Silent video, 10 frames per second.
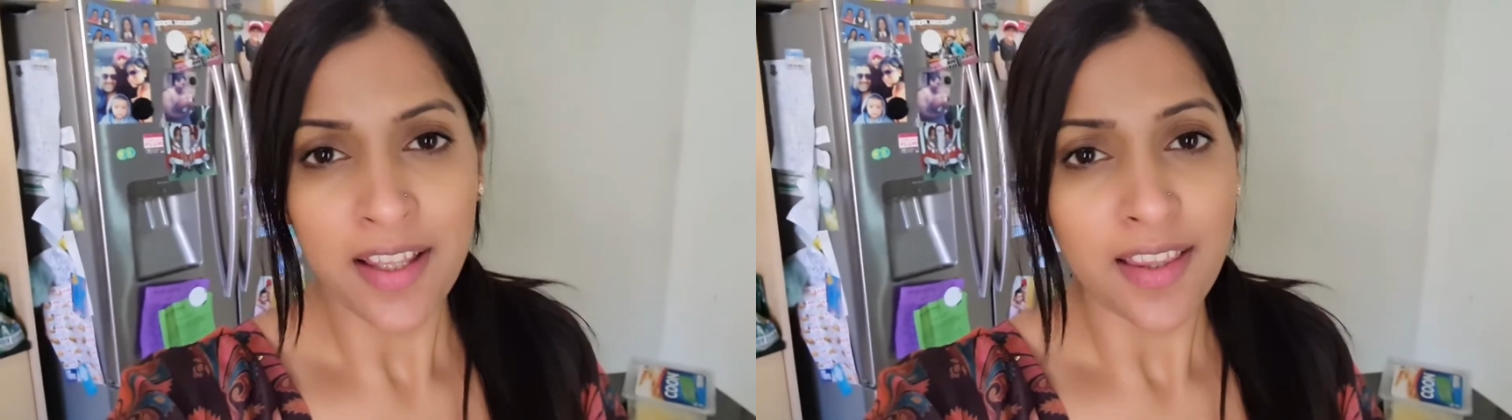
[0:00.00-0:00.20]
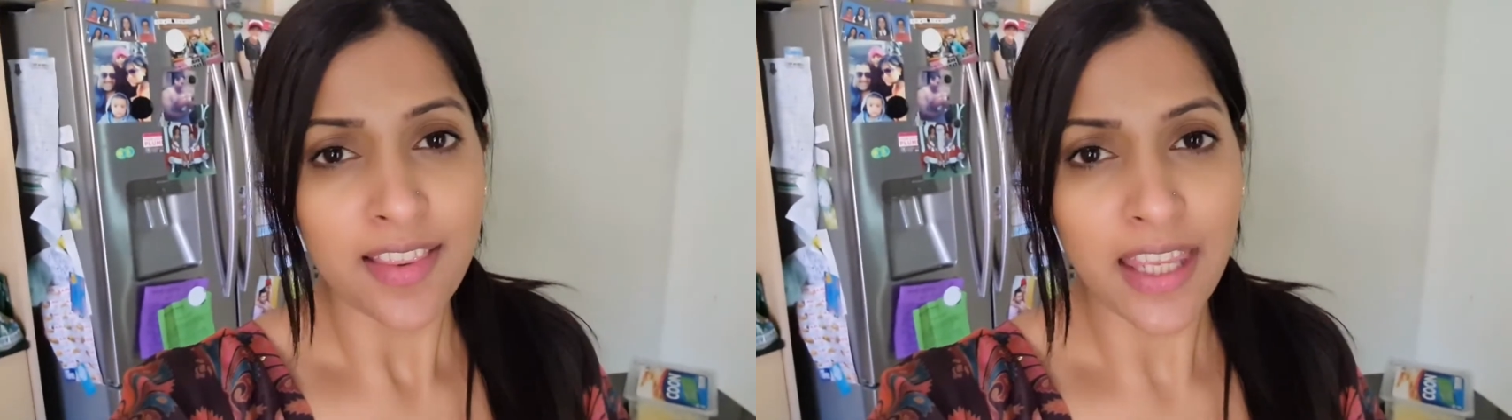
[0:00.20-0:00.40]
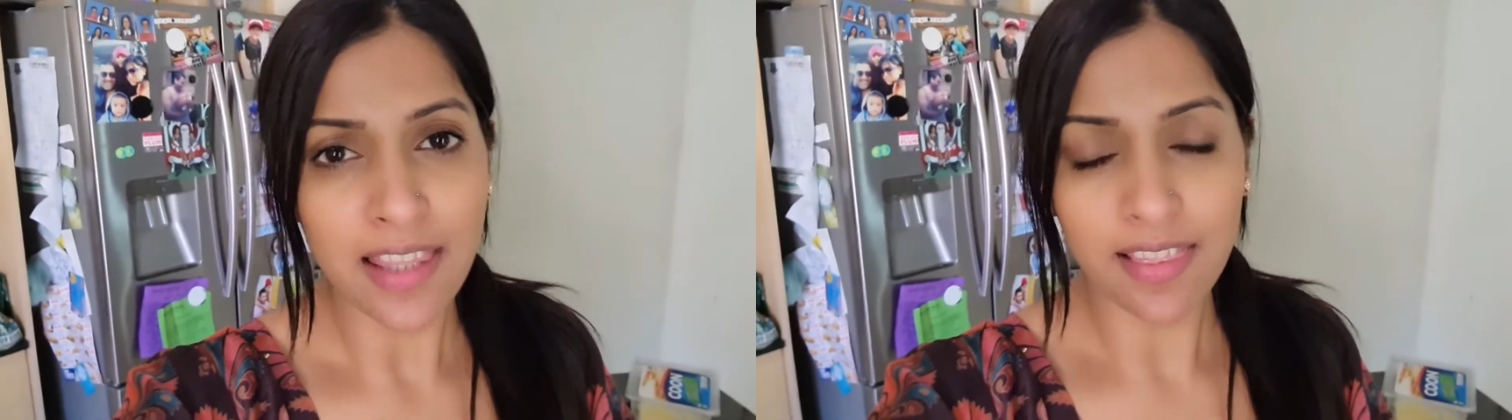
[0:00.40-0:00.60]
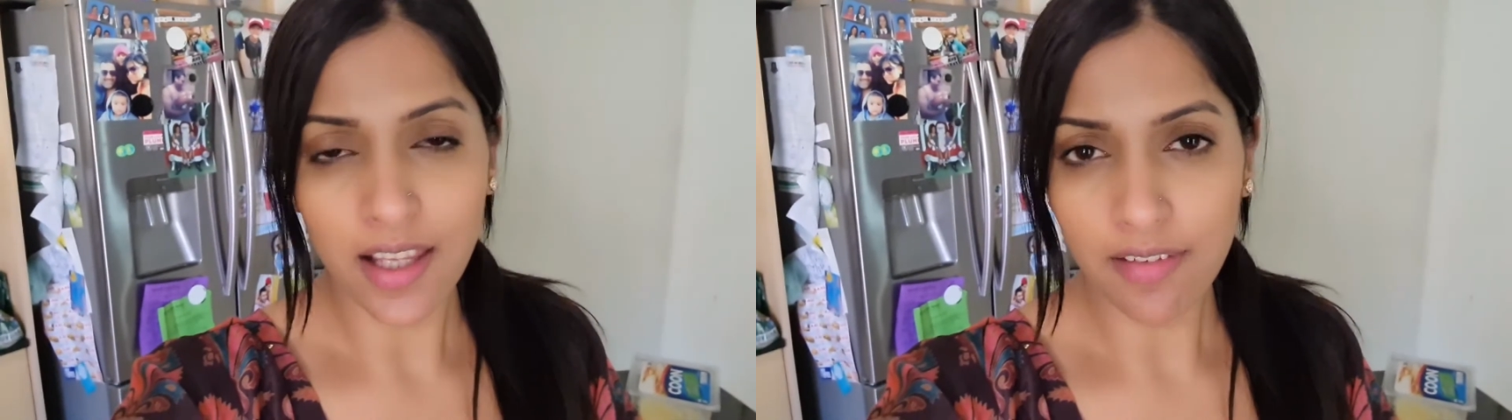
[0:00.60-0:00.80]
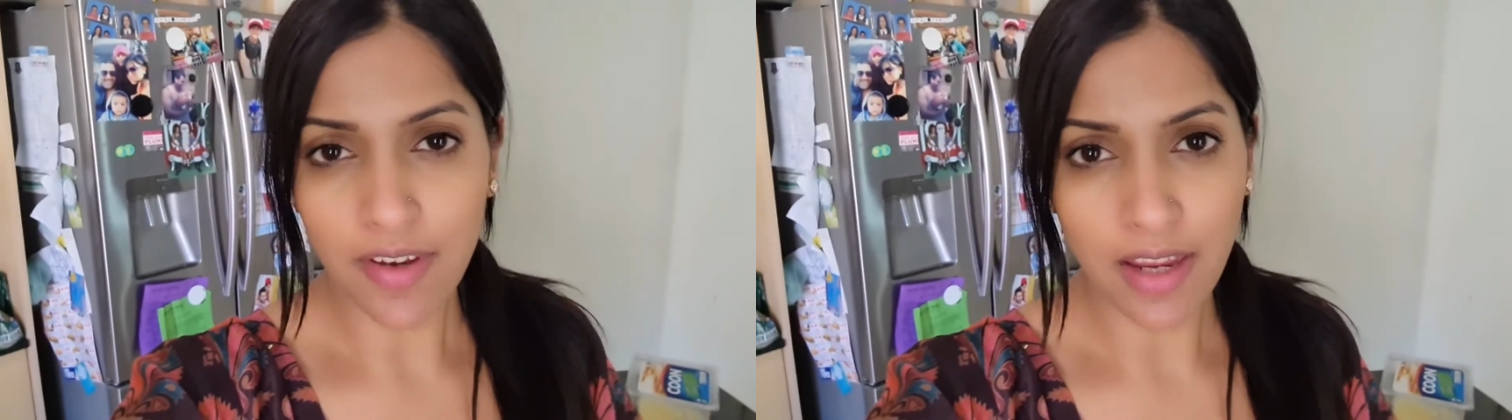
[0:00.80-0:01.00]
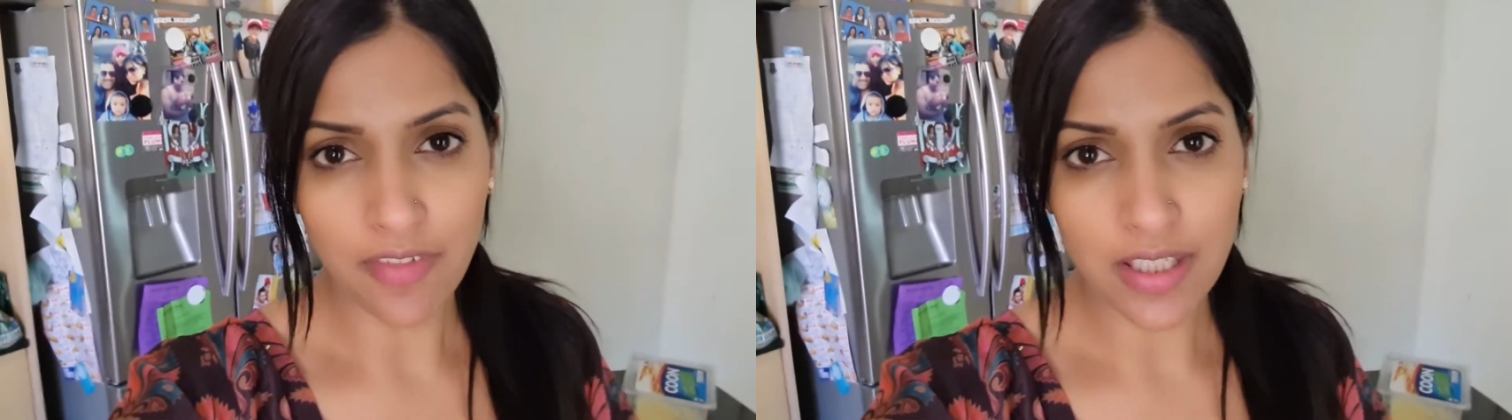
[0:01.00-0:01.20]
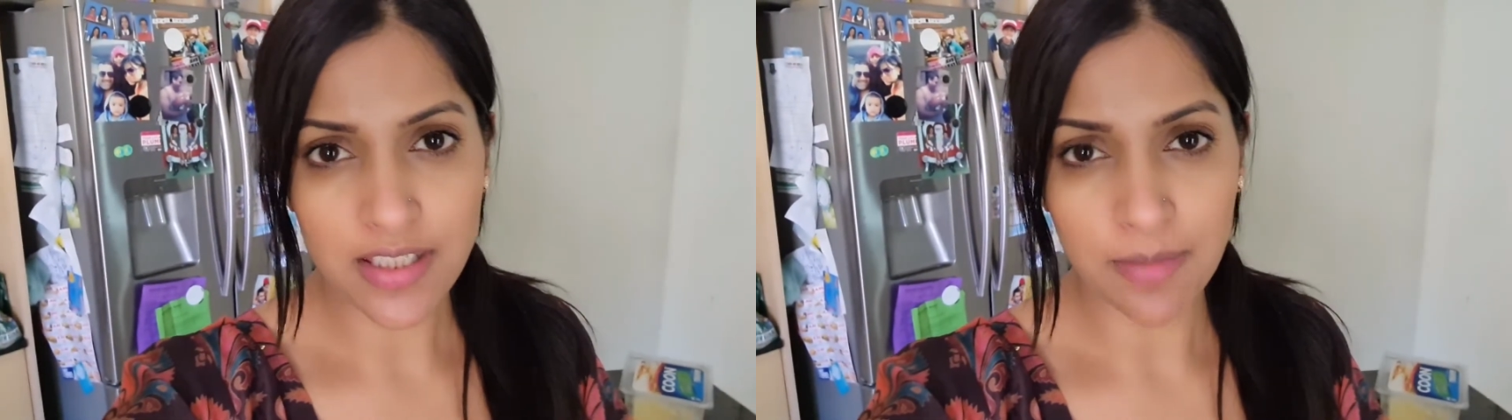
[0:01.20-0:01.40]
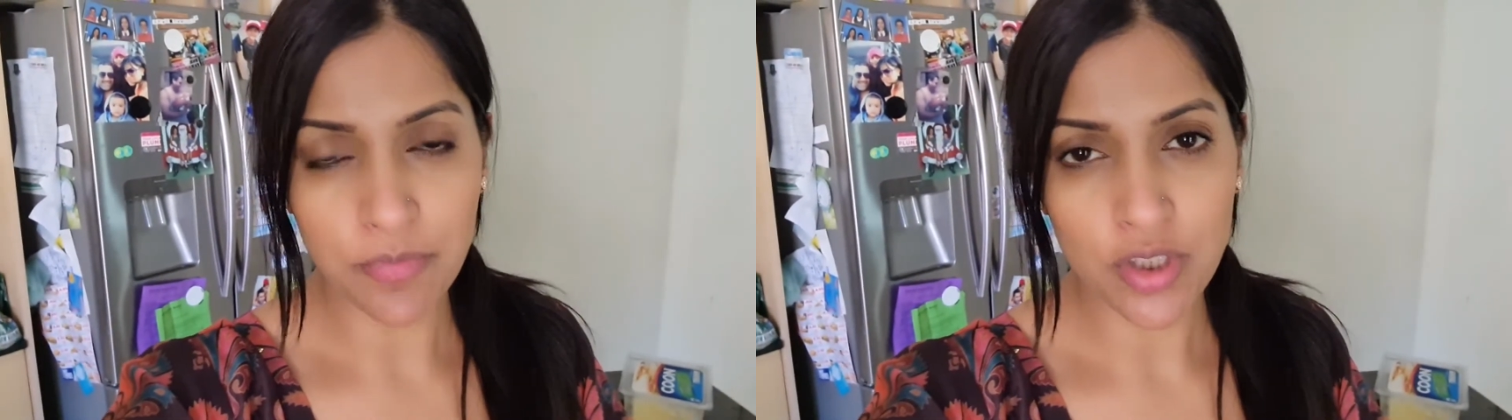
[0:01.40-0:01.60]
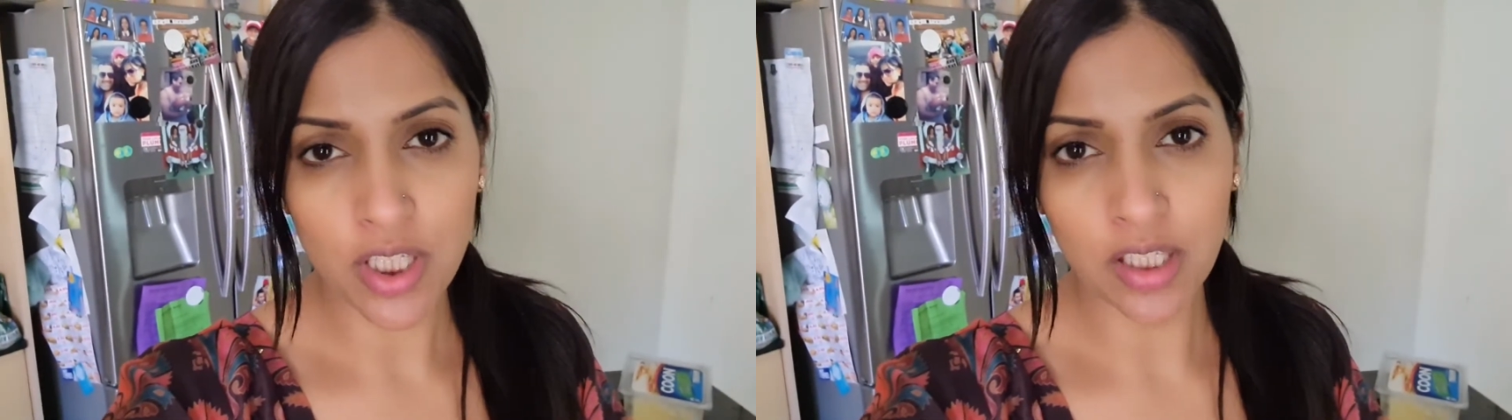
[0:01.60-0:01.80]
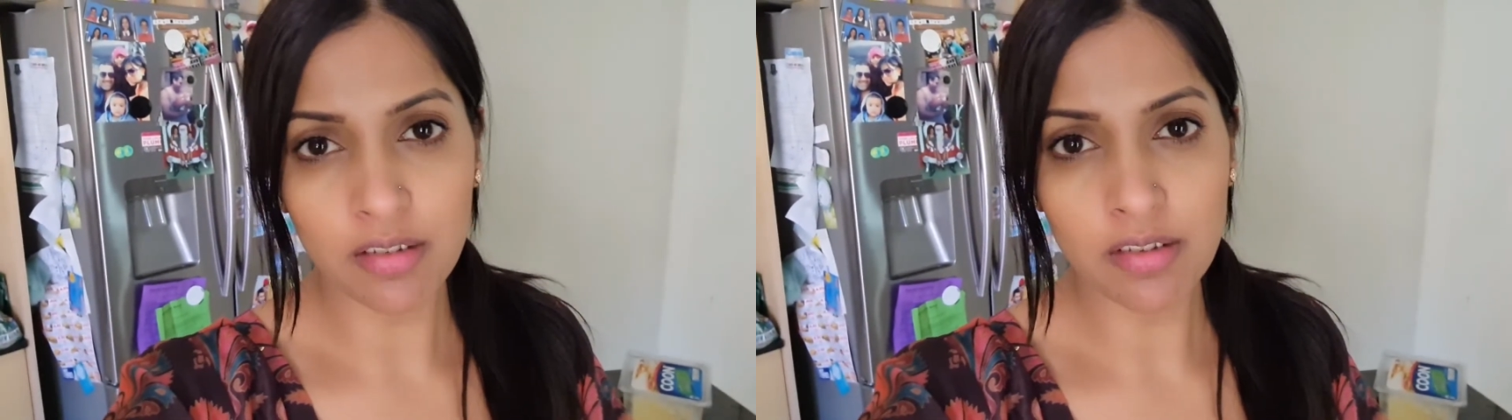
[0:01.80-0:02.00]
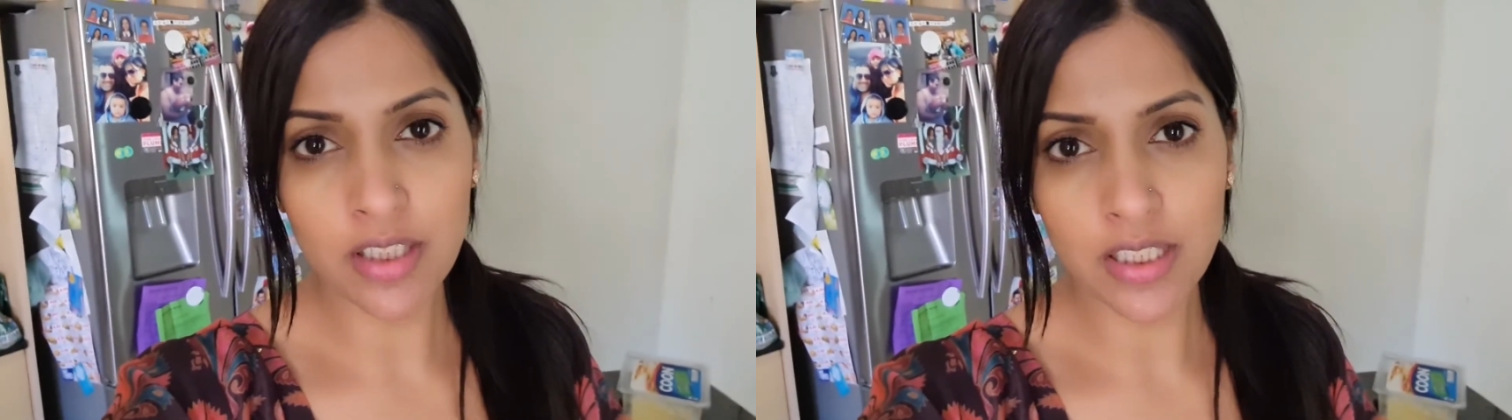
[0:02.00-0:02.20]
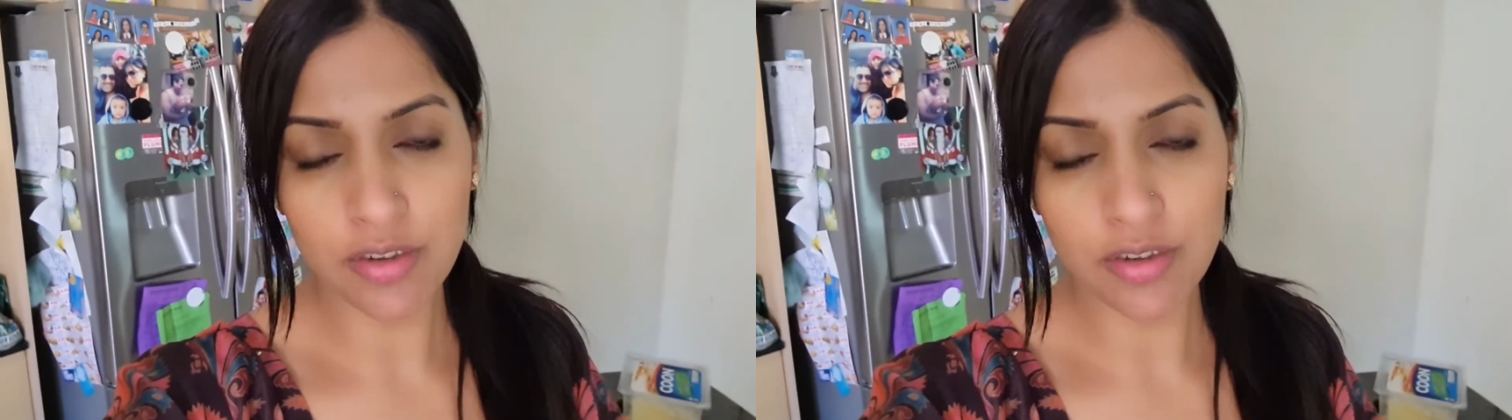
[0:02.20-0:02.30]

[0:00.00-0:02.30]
They love having some chilled